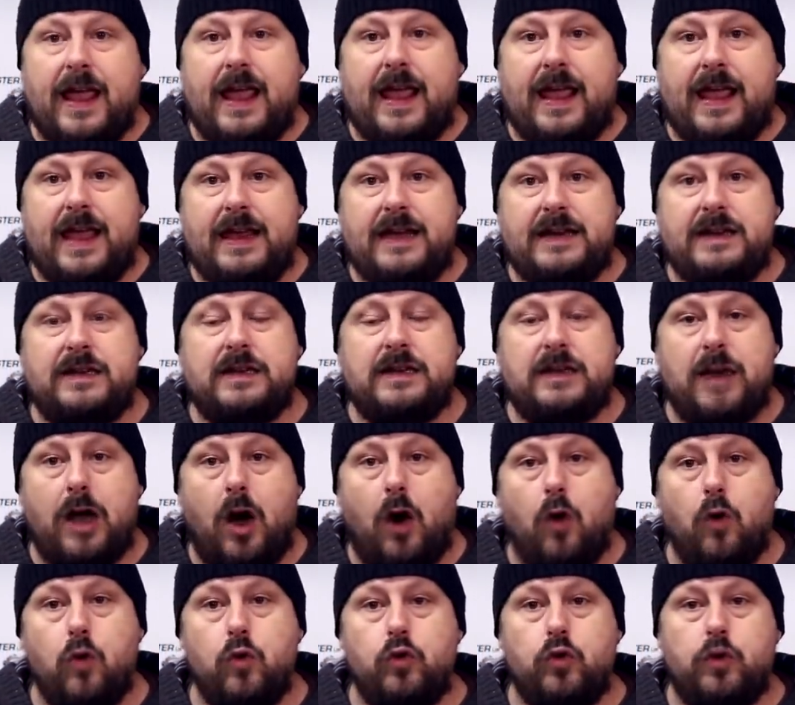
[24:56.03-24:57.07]
In
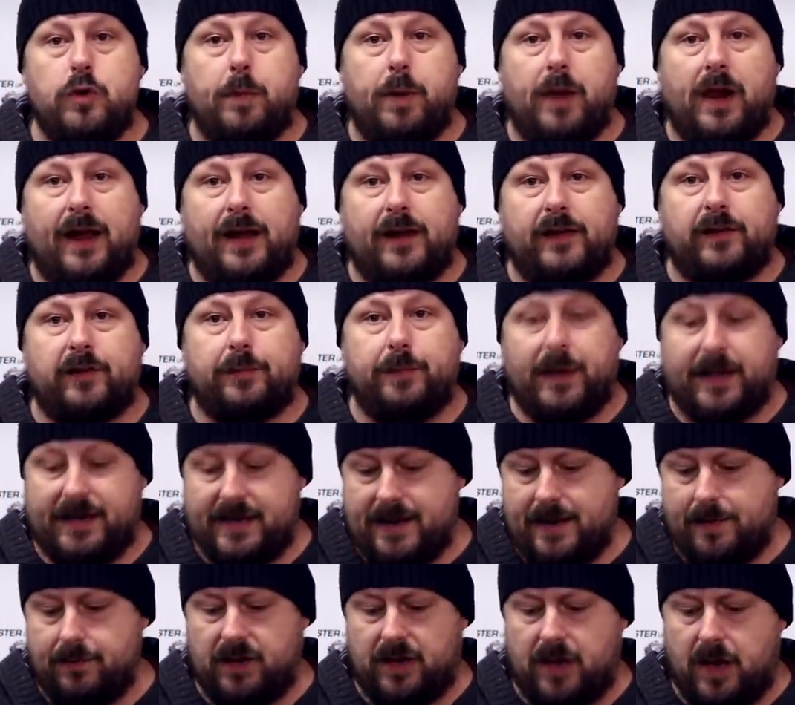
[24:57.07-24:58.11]
gold place, picking
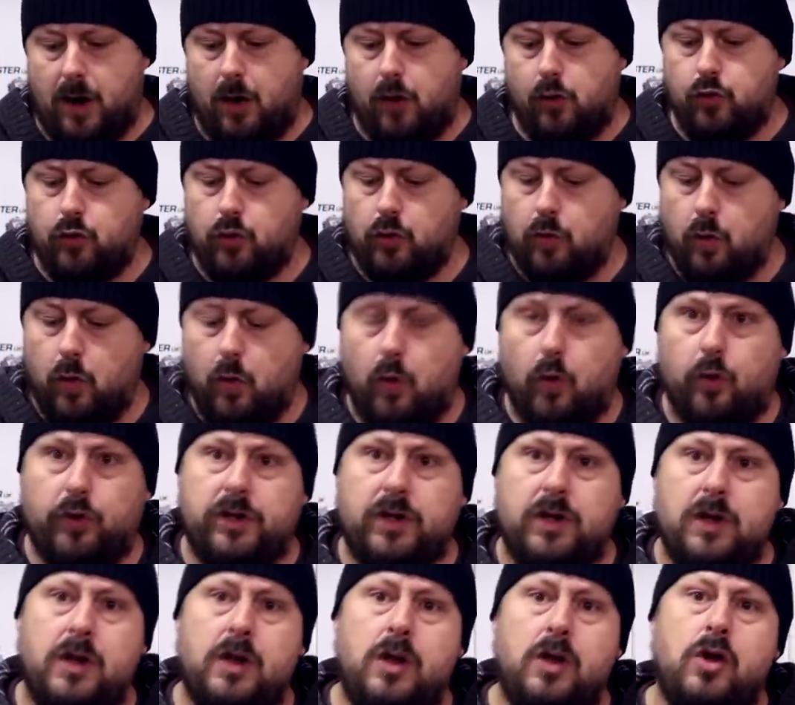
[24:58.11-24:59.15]
up the gold award,
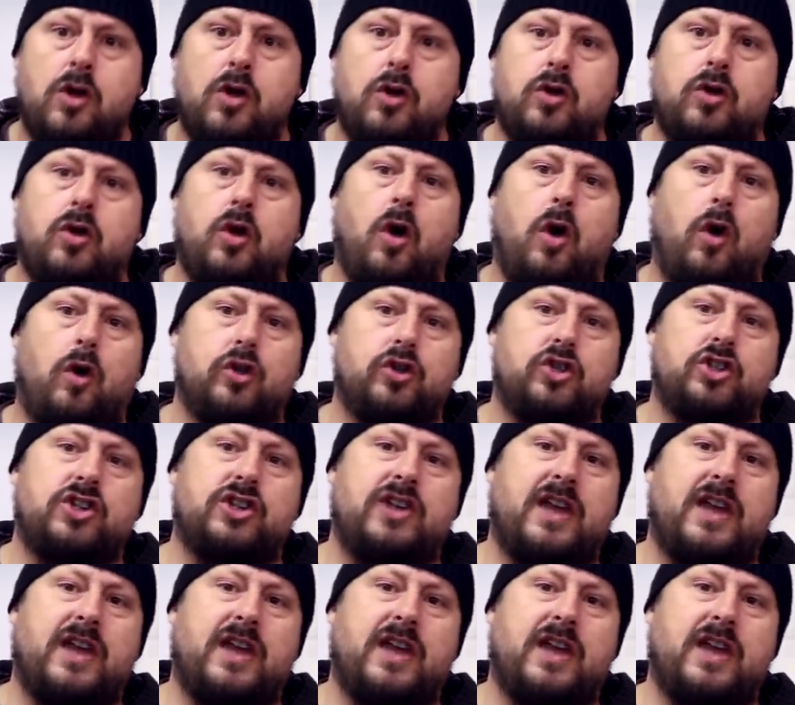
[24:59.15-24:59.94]
Koch